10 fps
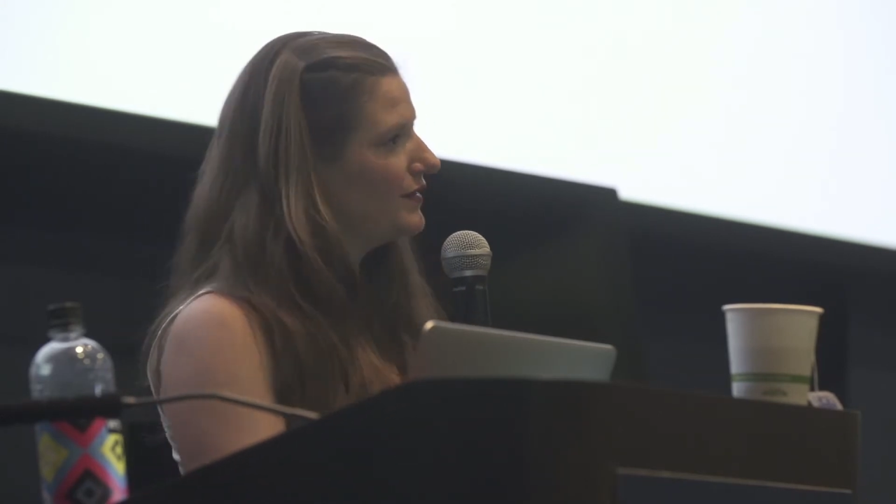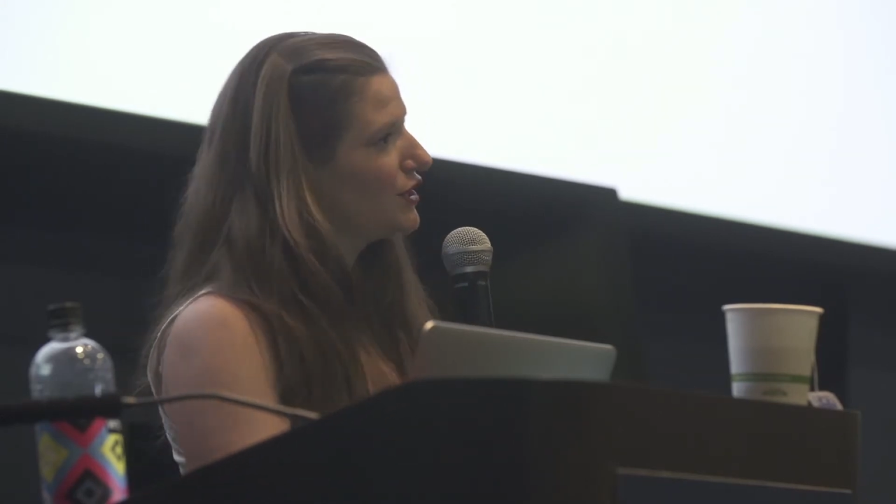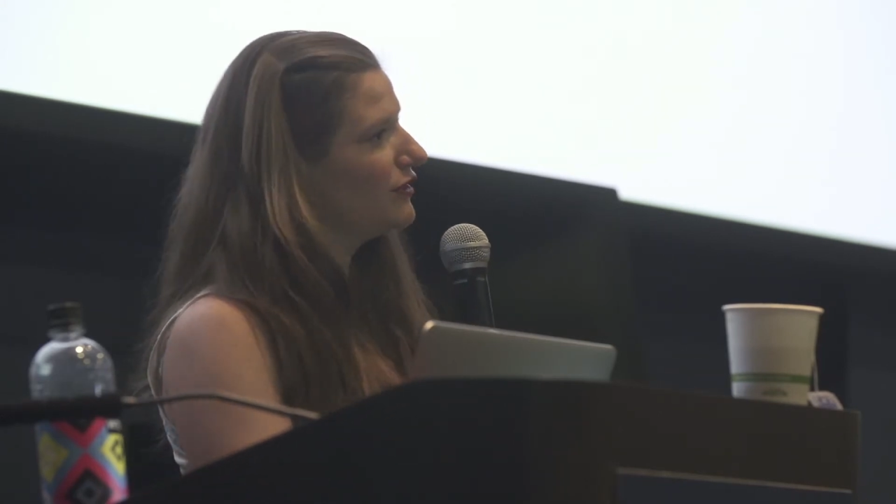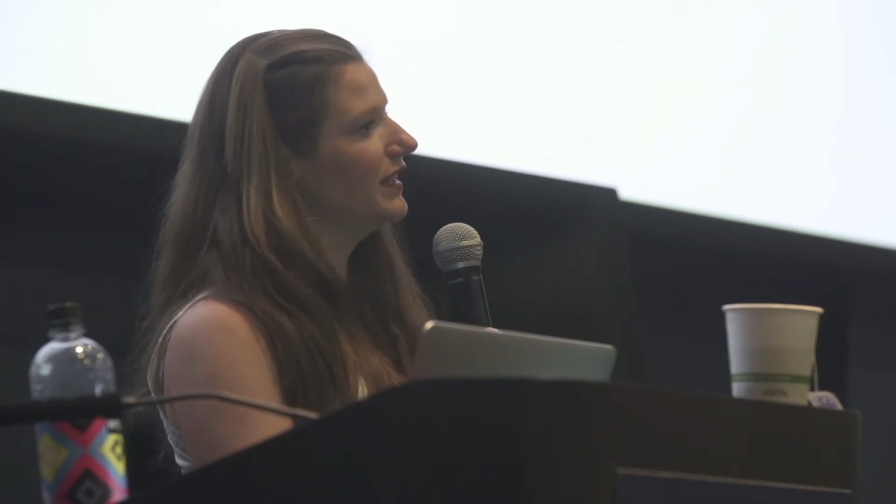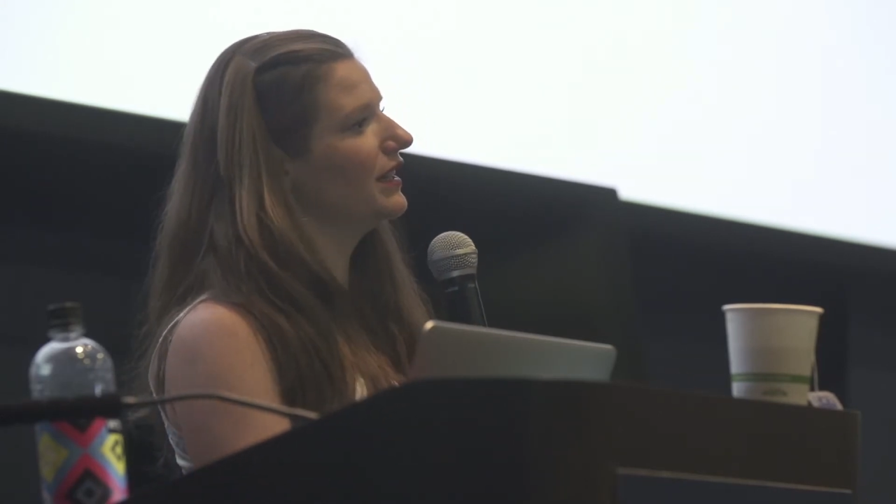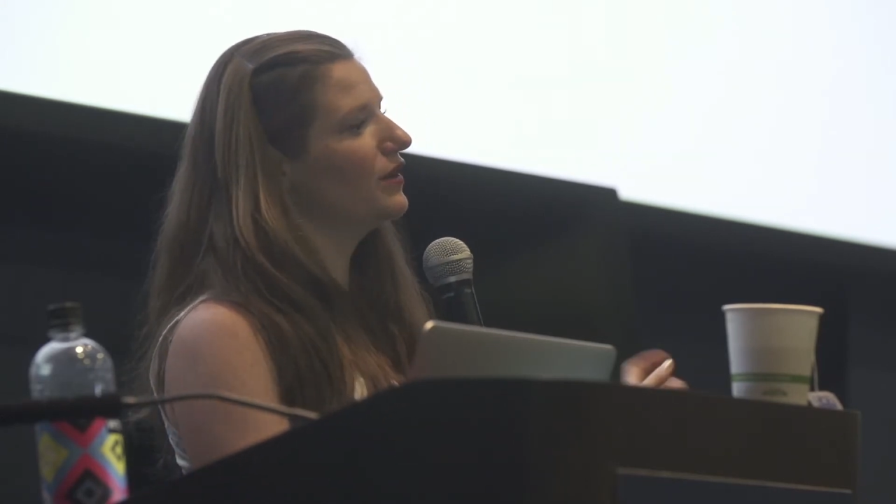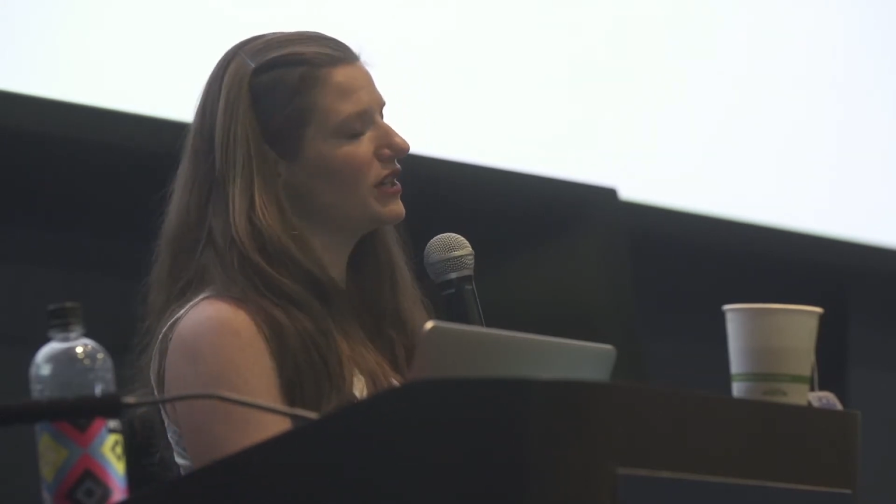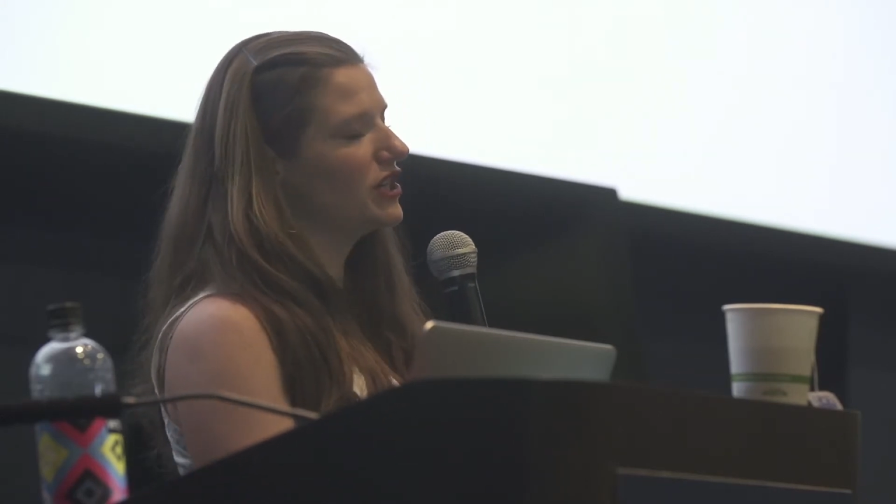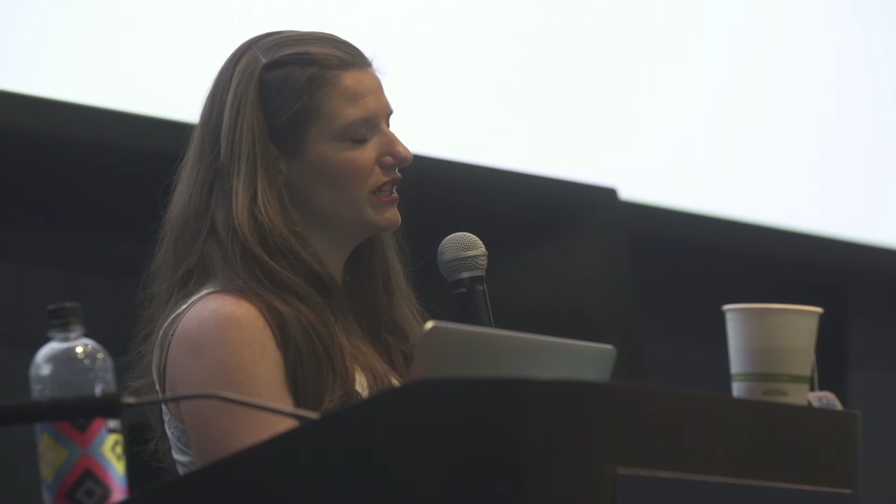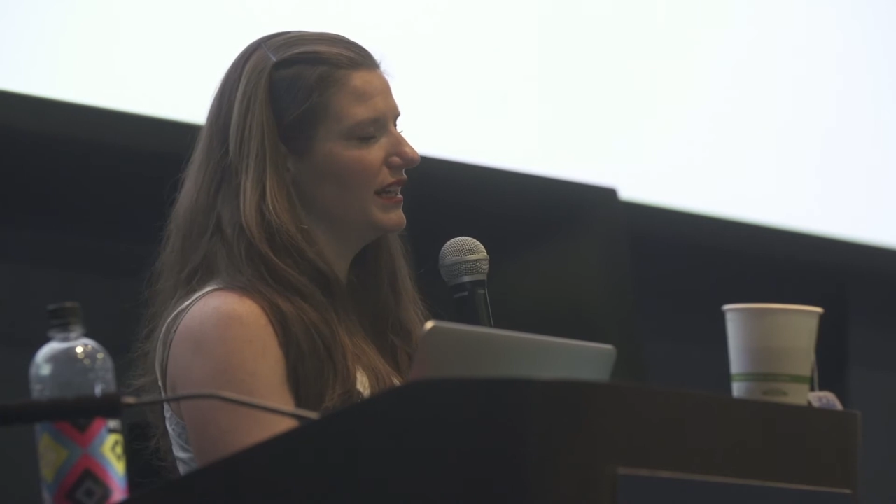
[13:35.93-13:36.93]
of screening
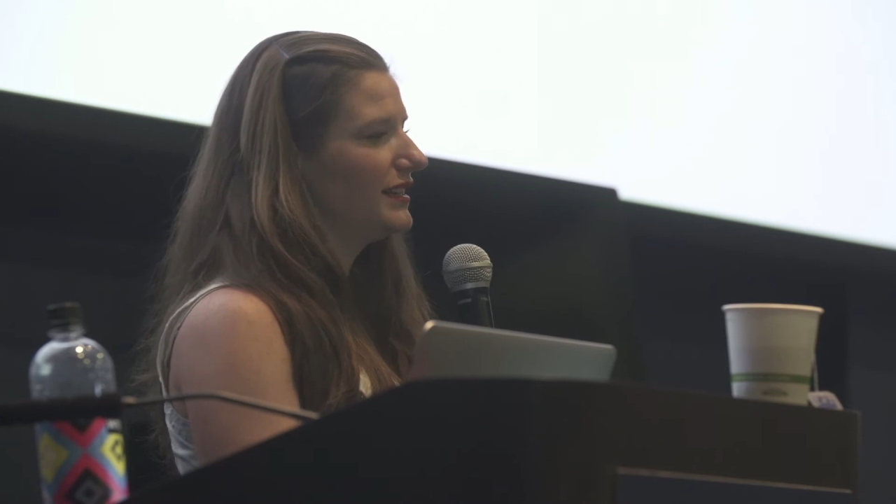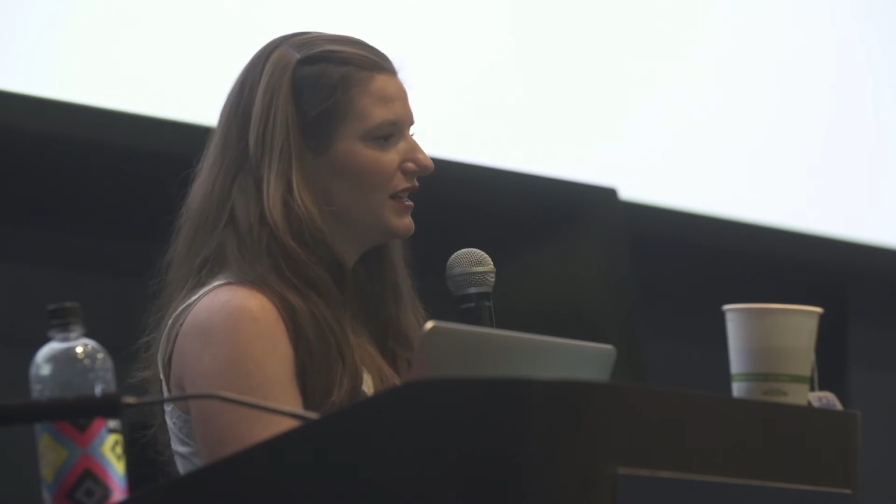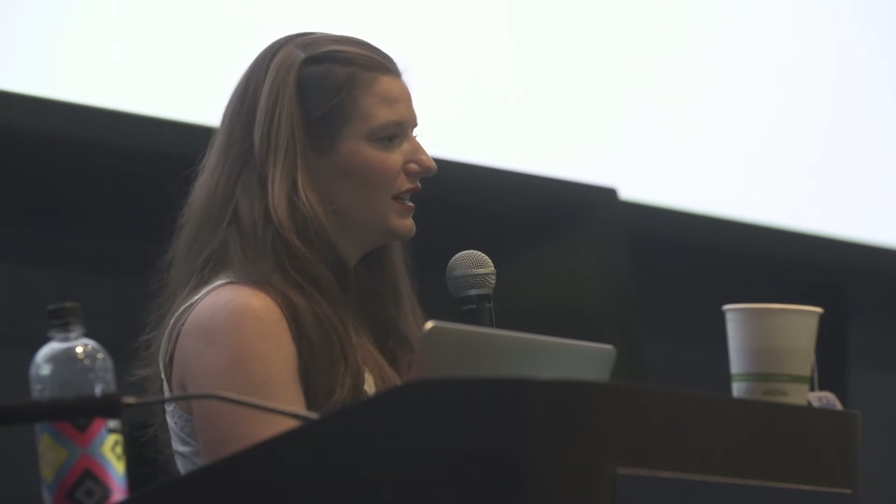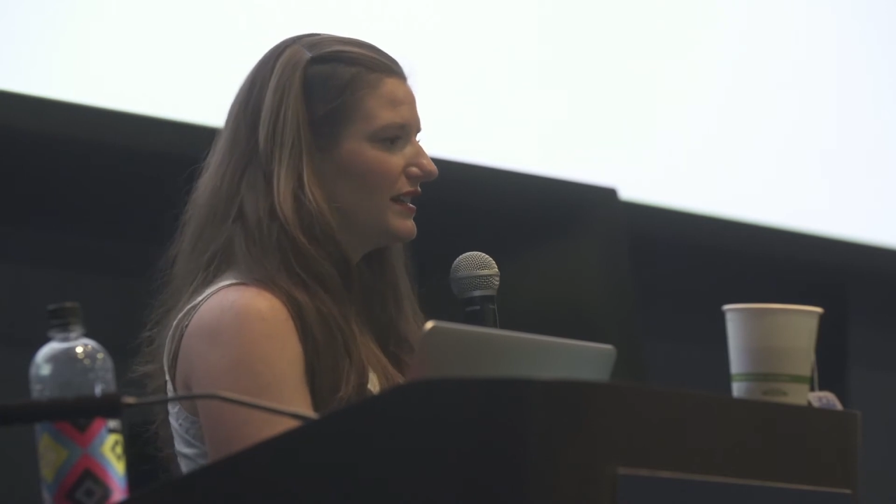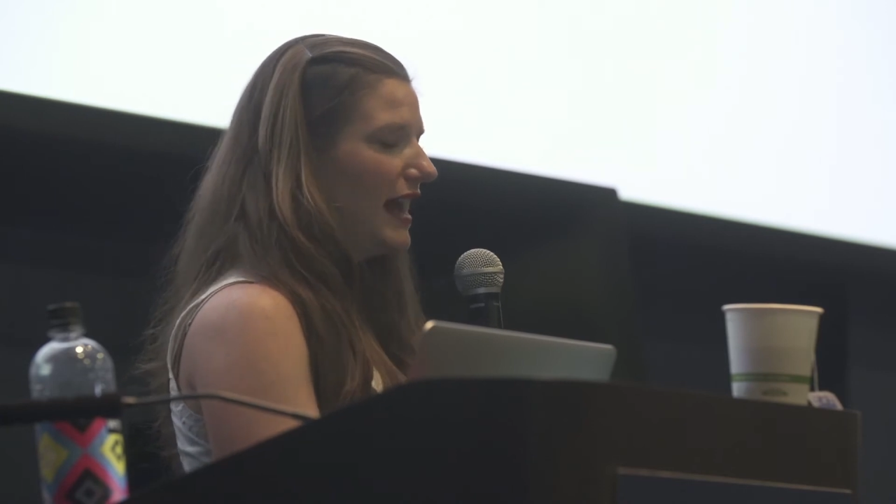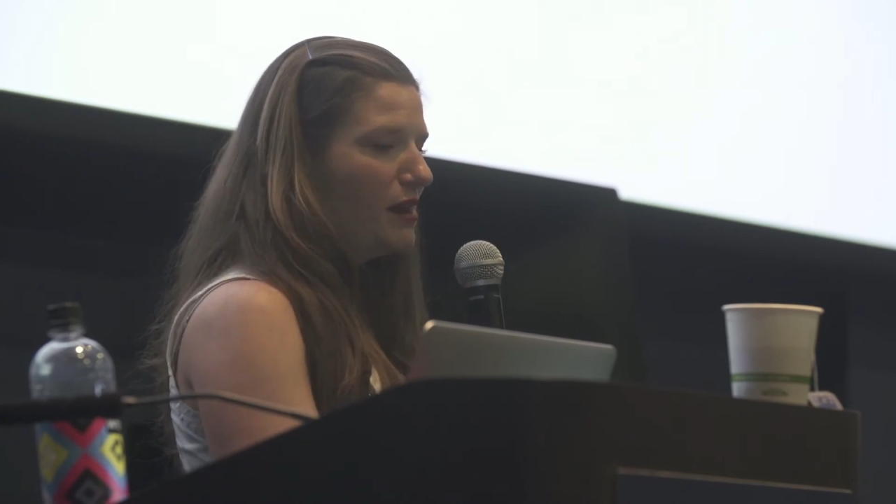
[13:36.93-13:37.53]
question answers,